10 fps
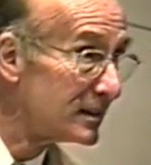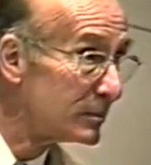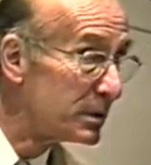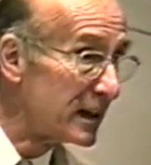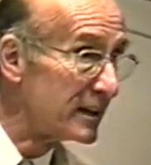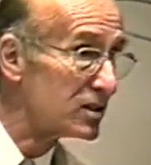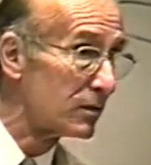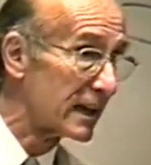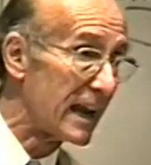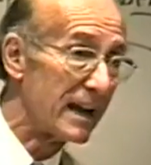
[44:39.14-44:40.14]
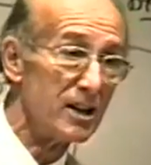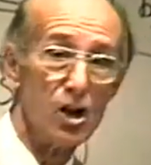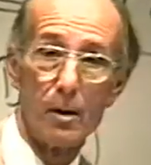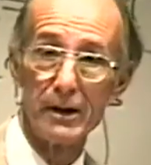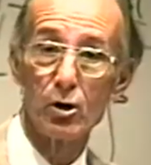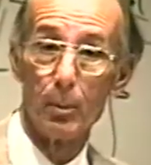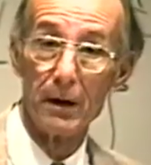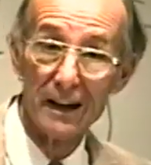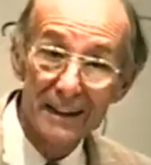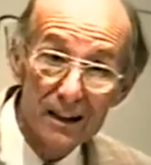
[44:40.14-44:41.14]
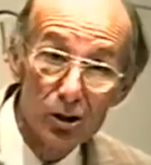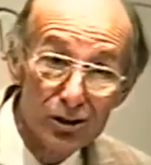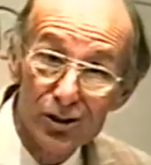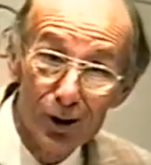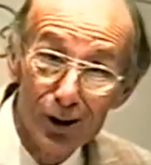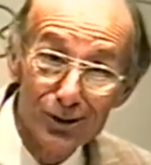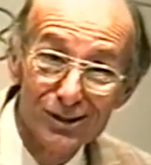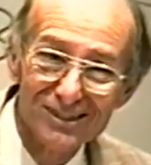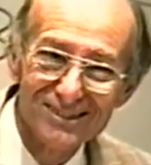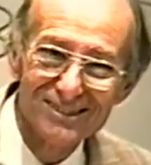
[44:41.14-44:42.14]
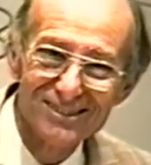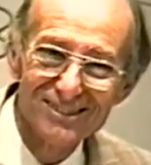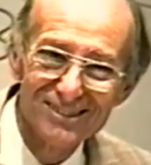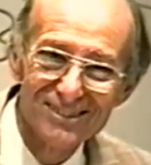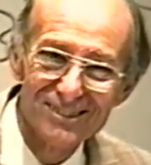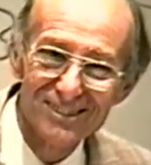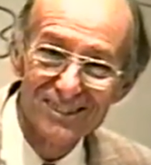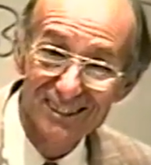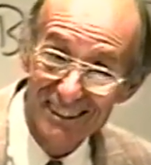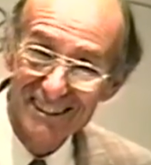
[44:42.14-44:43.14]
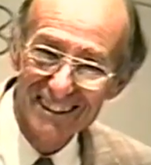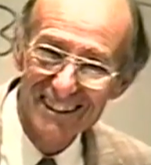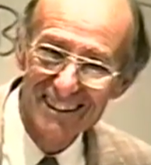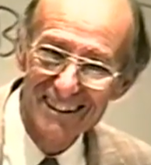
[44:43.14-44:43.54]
beings of an economic or political sort, you see,